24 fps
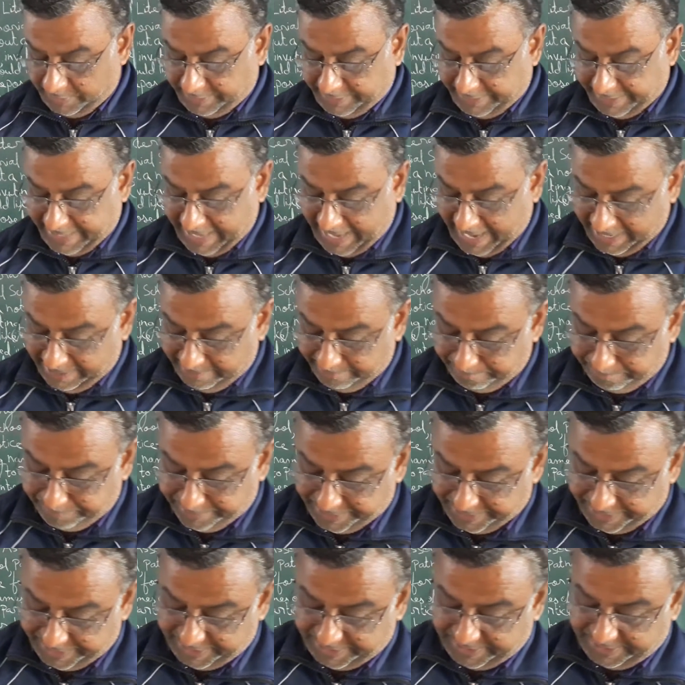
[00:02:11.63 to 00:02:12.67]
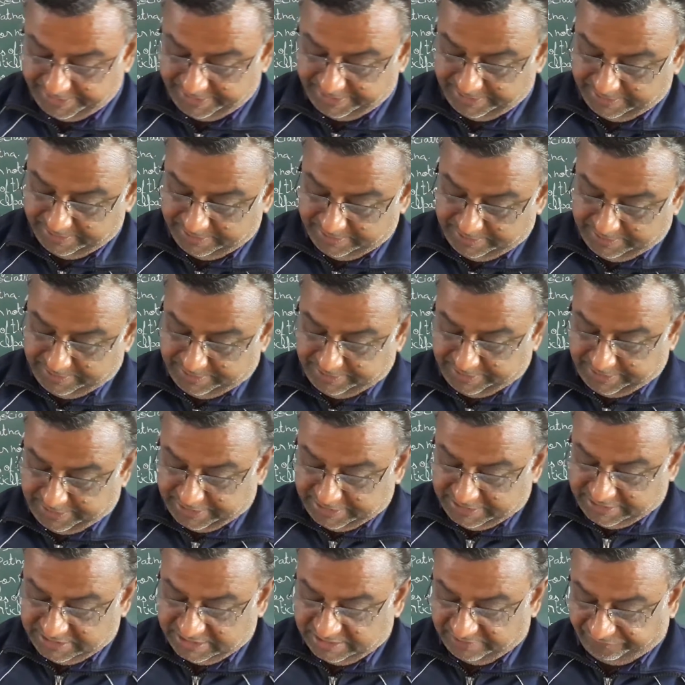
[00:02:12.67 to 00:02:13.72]
can be
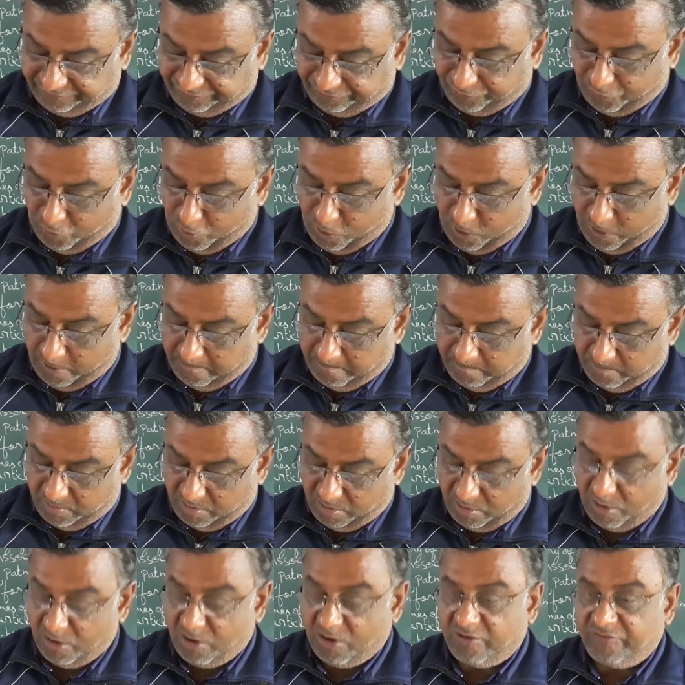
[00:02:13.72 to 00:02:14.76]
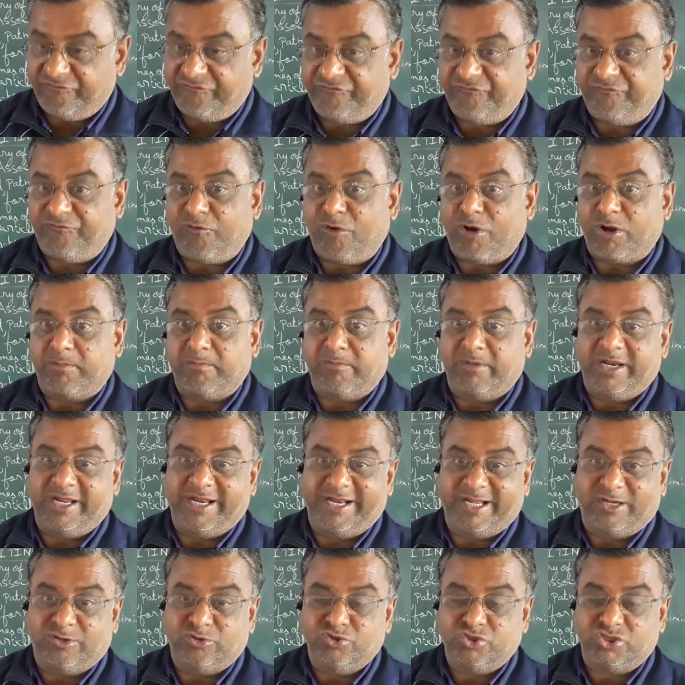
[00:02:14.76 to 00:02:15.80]
in the form of formal
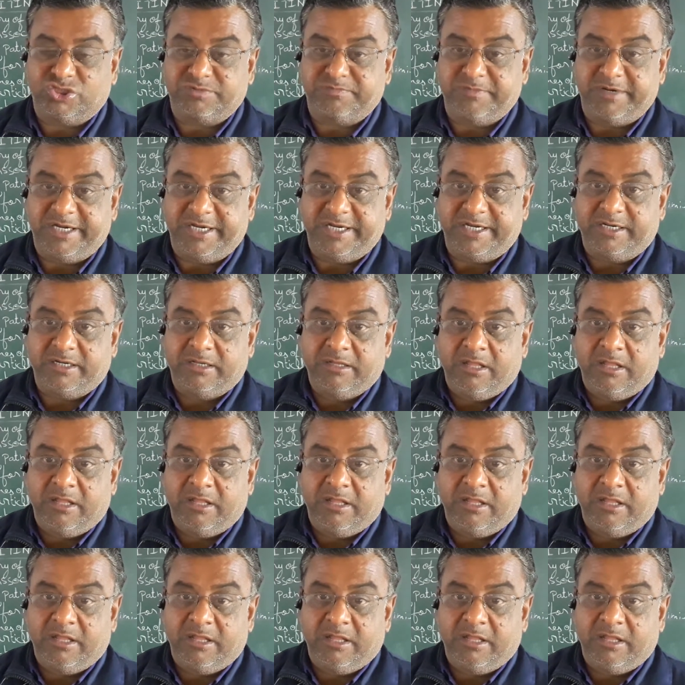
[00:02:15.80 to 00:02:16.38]
announcement.